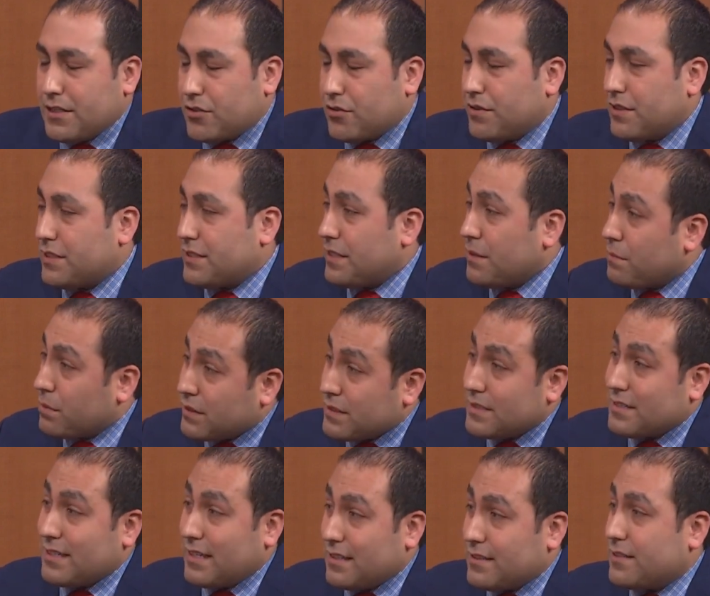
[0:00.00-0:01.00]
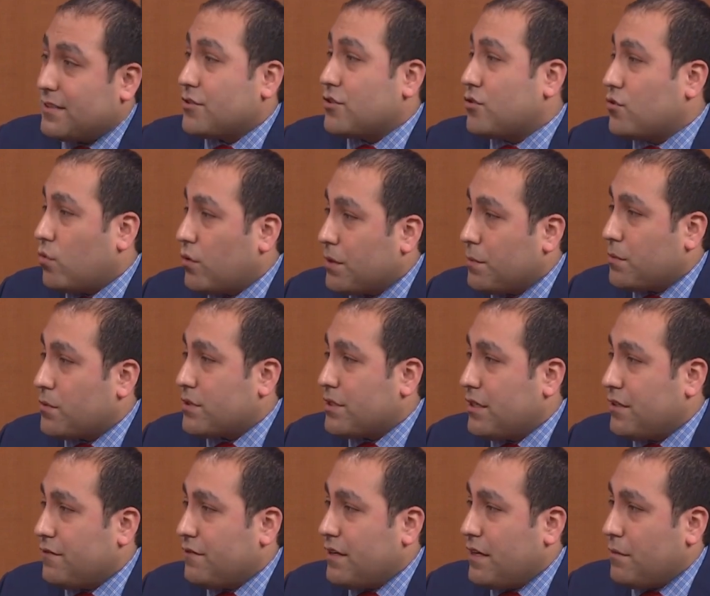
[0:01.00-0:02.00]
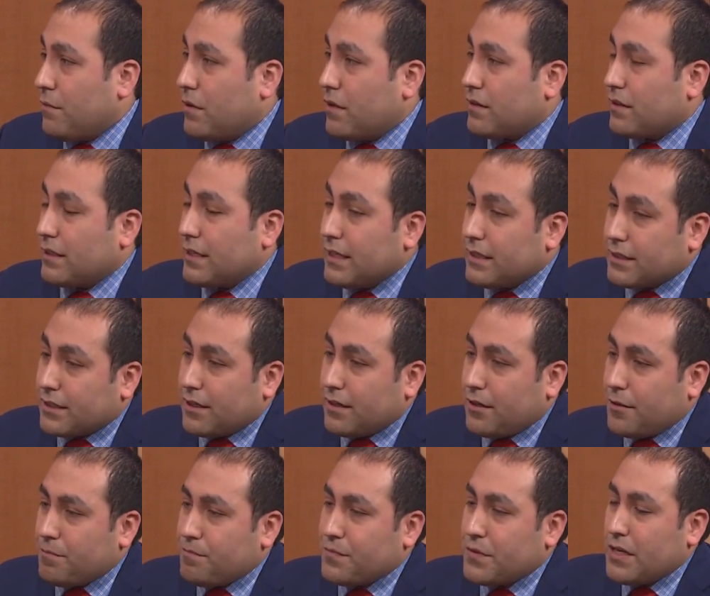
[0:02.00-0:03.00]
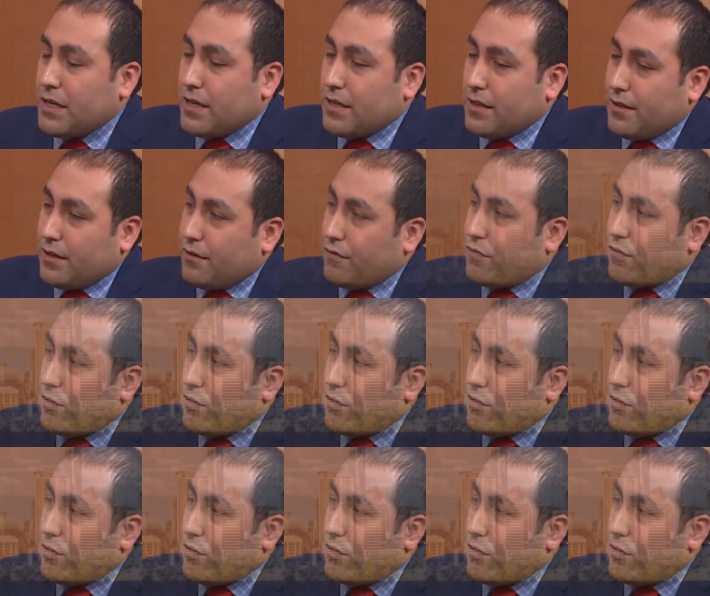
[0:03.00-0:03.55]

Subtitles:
So in the simplest sense, it's 20% of net monthly income. Then